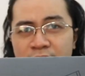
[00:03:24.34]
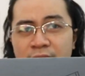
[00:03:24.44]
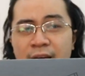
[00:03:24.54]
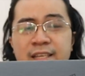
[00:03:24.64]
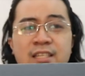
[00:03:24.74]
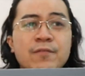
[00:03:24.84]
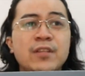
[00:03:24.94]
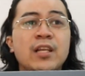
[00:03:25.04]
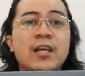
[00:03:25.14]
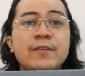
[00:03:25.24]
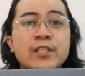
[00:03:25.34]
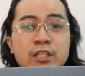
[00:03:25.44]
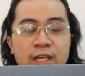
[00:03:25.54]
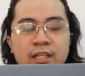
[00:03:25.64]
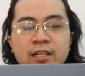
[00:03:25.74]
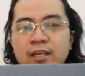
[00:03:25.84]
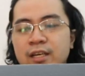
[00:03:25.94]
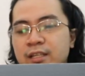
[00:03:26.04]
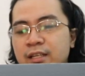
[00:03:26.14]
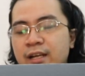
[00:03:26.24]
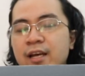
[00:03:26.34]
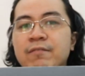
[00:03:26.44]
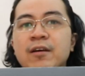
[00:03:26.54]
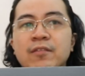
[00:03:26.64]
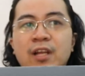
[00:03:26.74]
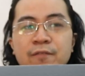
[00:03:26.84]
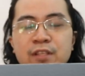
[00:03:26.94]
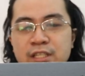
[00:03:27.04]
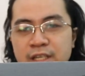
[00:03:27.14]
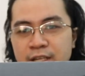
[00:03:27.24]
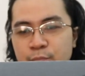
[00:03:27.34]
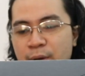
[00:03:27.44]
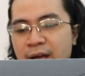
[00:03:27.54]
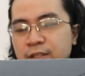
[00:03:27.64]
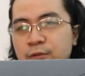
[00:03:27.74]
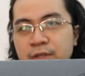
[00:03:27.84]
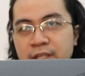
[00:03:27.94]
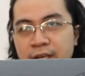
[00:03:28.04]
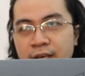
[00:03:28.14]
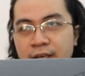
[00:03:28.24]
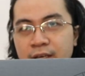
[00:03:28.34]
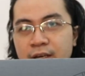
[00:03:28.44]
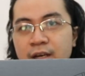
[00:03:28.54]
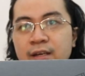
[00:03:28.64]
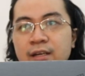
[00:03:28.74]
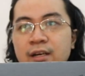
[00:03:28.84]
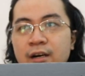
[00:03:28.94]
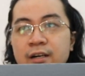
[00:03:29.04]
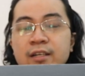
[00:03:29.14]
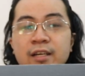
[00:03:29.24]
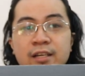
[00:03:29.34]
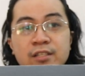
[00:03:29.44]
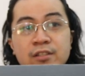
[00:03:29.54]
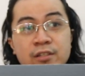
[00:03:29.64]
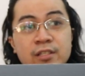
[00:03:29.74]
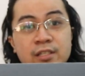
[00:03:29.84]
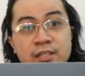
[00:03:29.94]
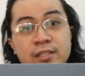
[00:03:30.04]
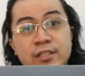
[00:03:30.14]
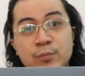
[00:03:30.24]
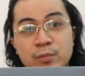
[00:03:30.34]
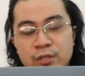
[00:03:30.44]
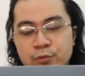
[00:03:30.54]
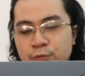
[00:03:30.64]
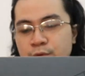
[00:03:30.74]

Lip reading: i7 11th Gen and an i5 11th Gen packed with a RTX 3060 GPU.